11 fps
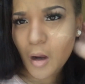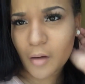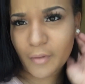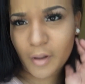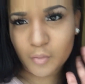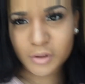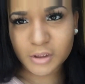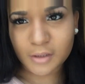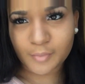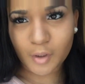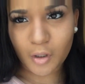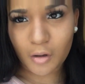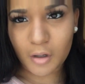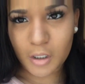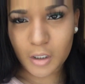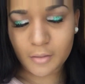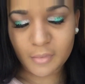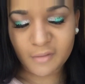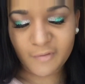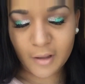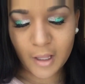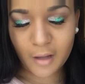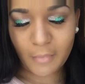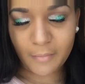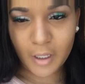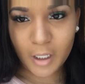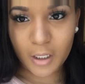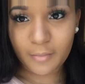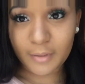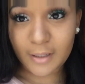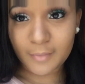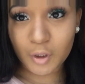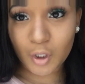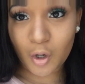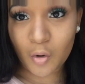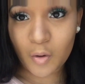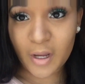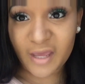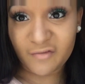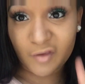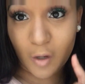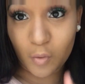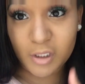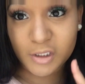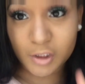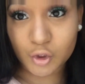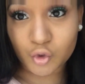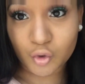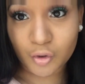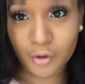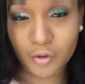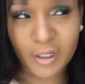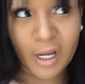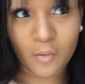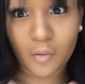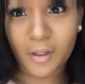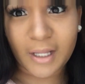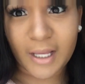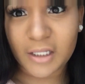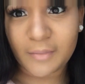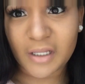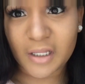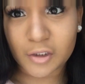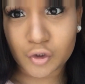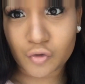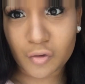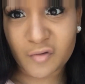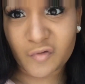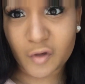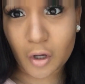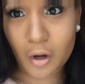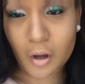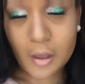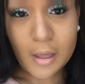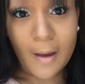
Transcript: All right, what's up, y'all? Um, if y'all like my makeup, let me know if y'all want to see a tutorial, and I will gladly make that tutorial for y'all.